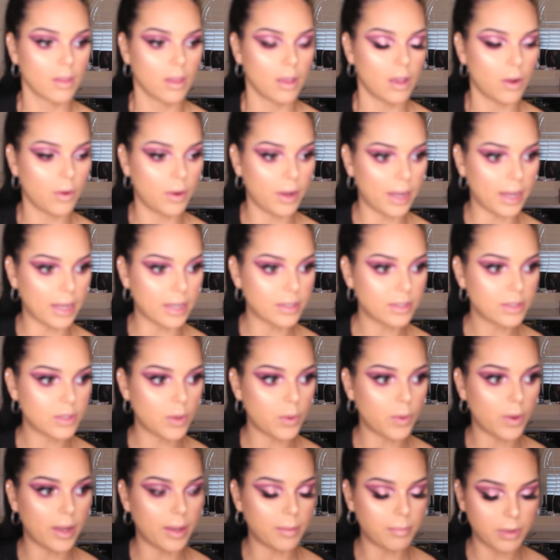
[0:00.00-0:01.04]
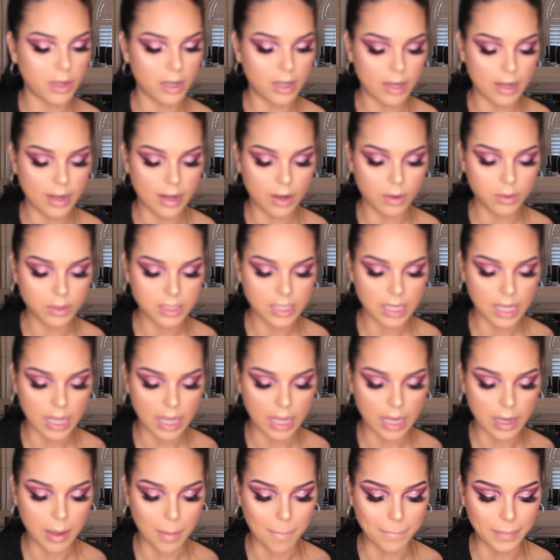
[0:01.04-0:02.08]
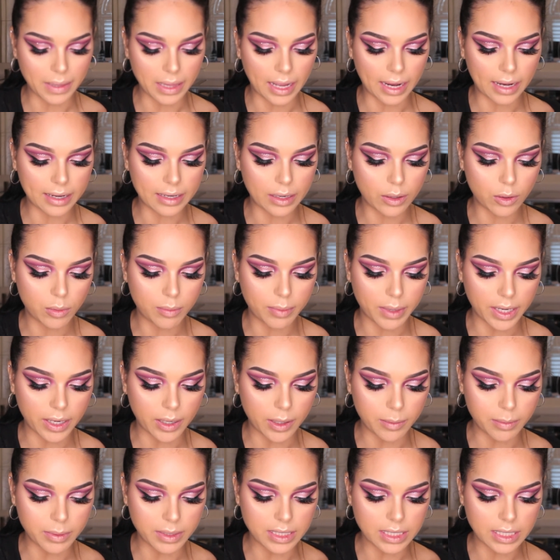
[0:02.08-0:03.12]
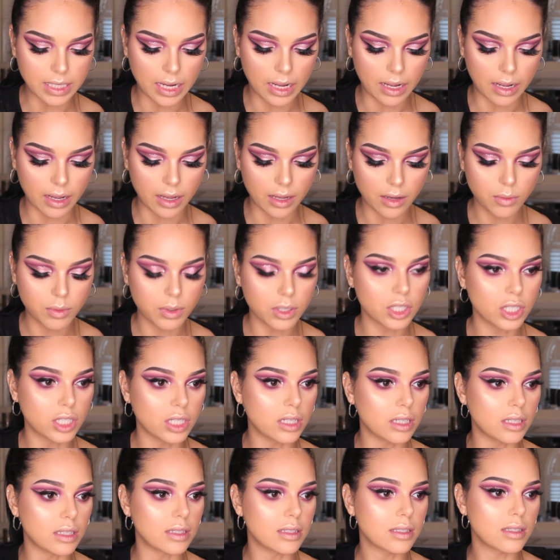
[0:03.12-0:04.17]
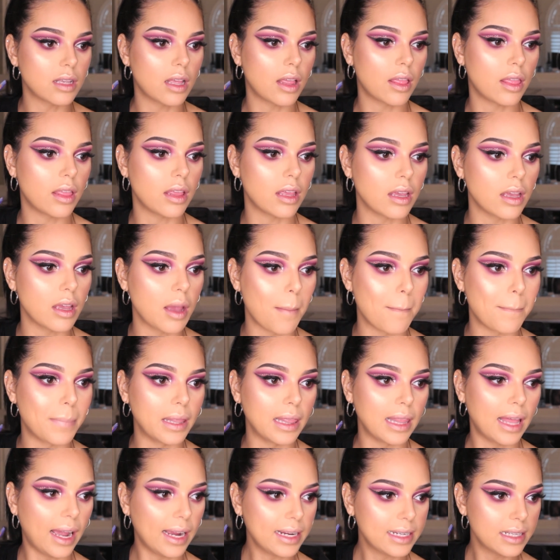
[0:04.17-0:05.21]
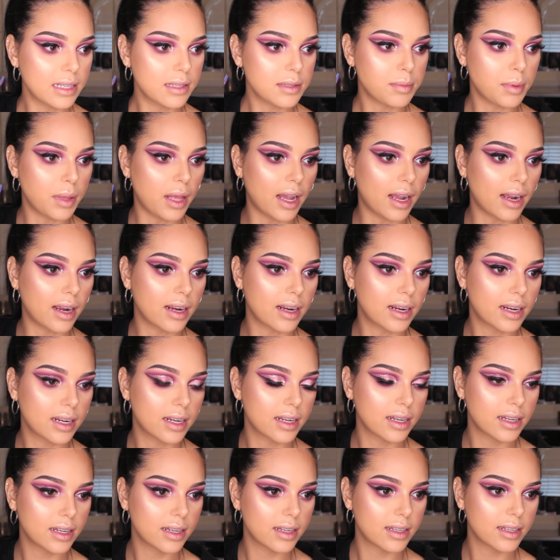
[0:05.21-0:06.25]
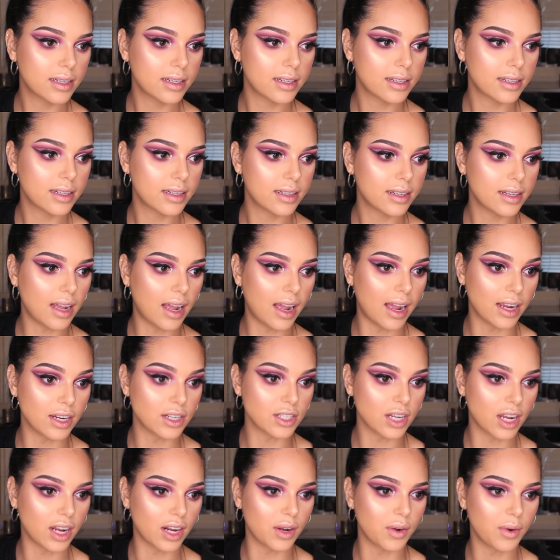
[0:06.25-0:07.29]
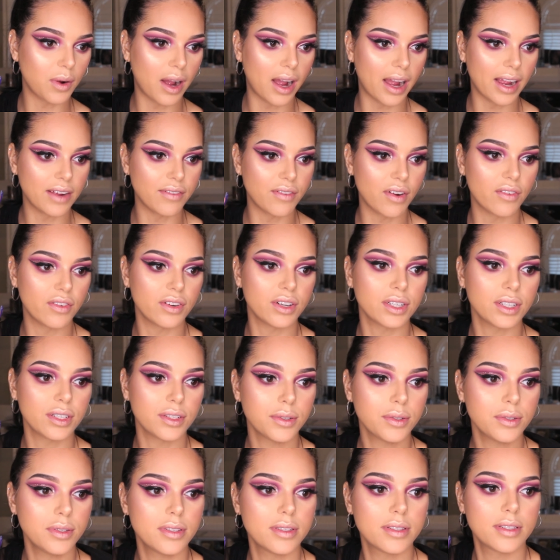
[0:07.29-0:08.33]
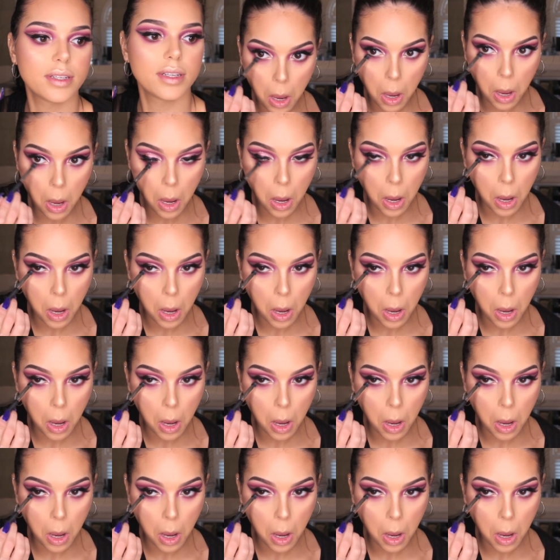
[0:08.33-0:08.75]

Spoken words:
Okay, so I'm gonna now take Blackout by Urban Decay, which is the blackest black eyeshadow I've ever used.